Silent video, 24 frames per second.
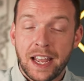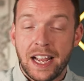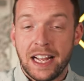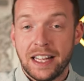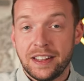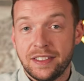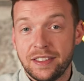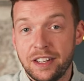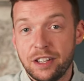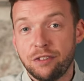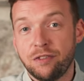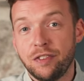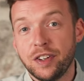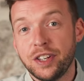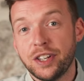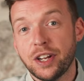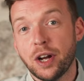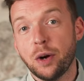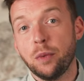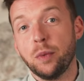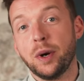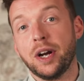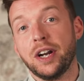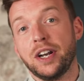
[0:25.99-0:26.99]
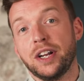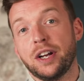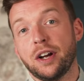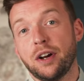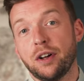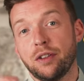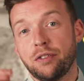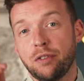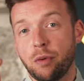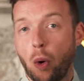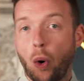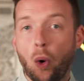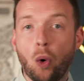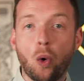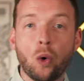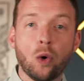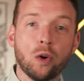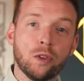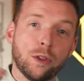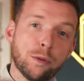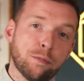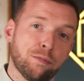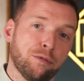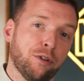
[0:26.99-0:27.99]
In this video, we're going to go through
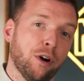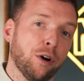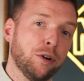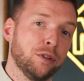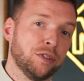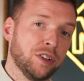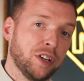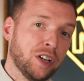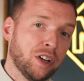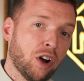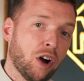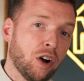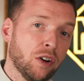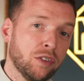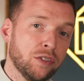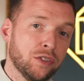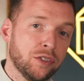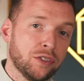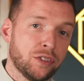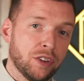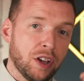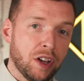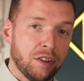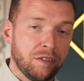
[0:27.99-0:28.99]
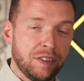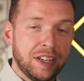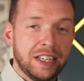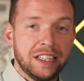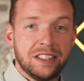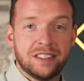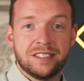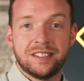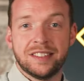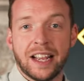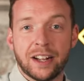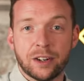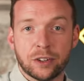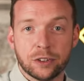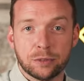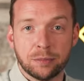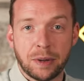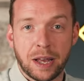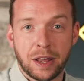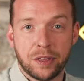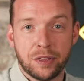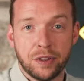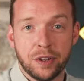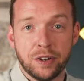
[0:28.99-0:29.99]
all the pros and cons of each sales
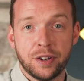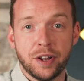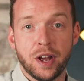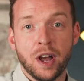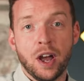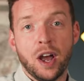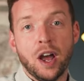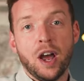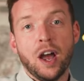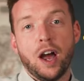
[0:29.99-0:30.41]
method